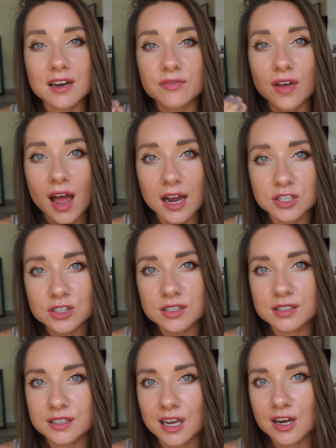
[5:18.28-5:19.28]
I've actually
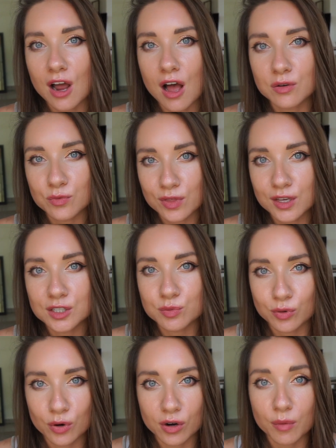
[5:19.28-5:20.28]
stayed on with this
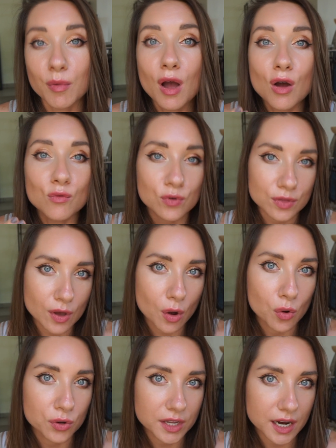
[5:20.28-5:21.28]
program for the
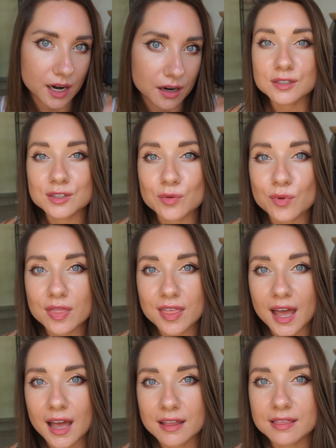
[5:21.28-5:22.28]
whole year. So with
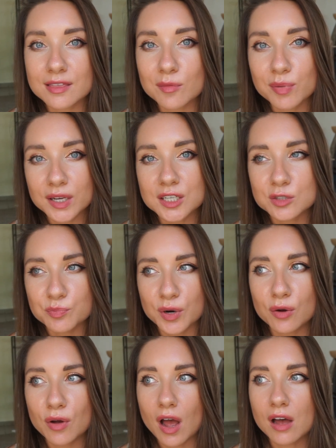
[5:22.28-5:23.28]
that, the biggest
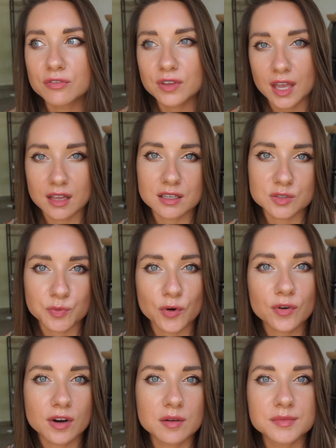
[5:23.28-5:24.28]
pro of Kayla's
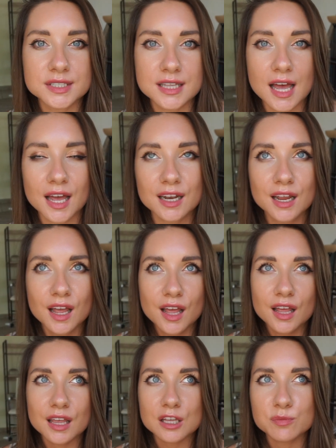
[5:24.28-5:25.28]
program is that
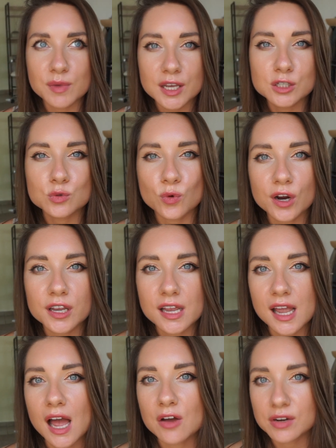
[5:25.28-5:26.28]
it makes
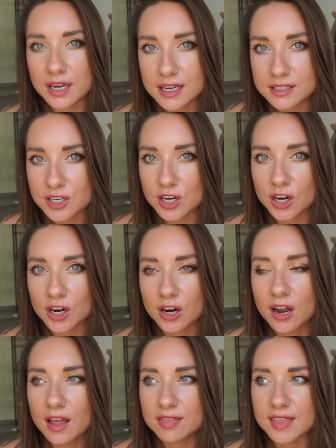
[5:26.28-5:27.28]
working out easier
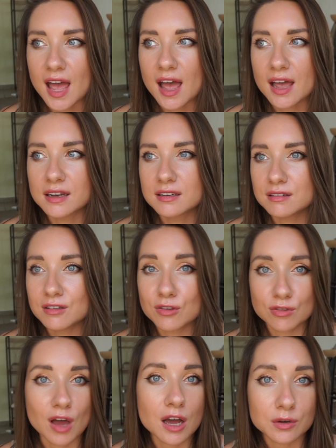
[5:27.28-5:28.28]
than you
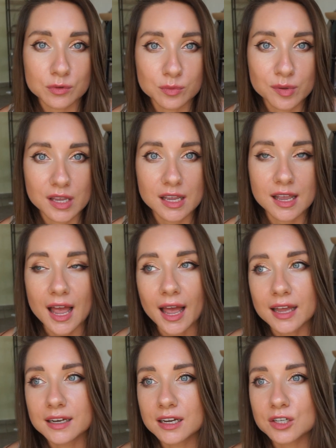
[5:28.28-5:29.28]
thought it would be,
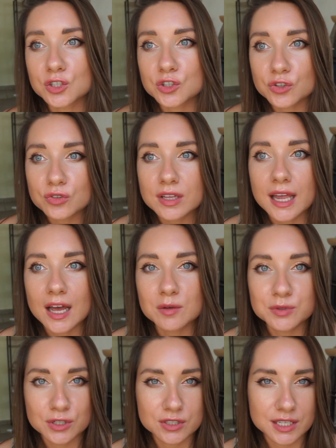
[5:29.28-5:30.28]
and it truly
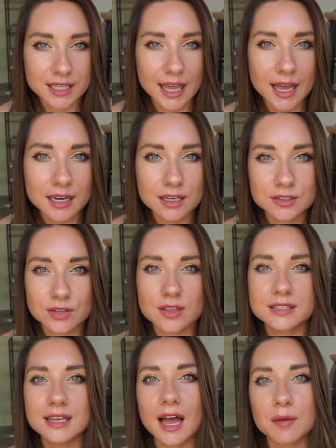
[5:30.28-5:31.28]
helps you to get into
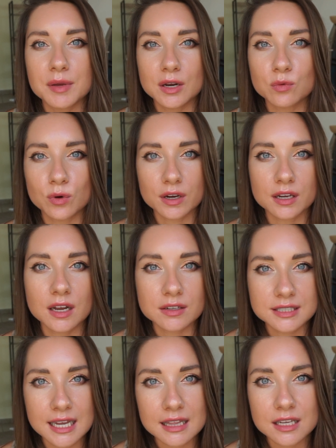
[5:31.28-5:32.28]
this habit of working out
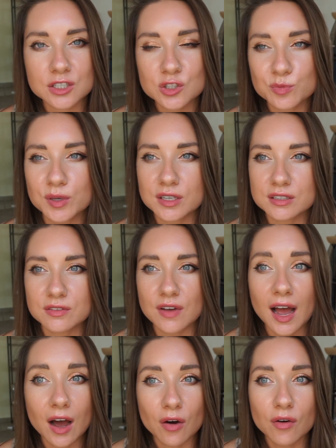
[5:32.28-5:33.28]
daily just because of
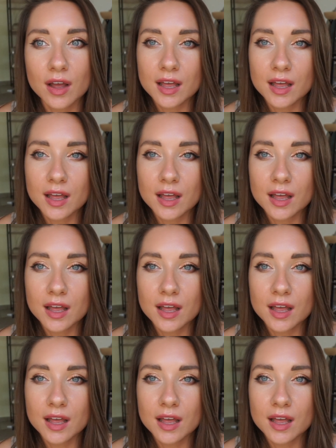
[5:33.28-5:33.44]
how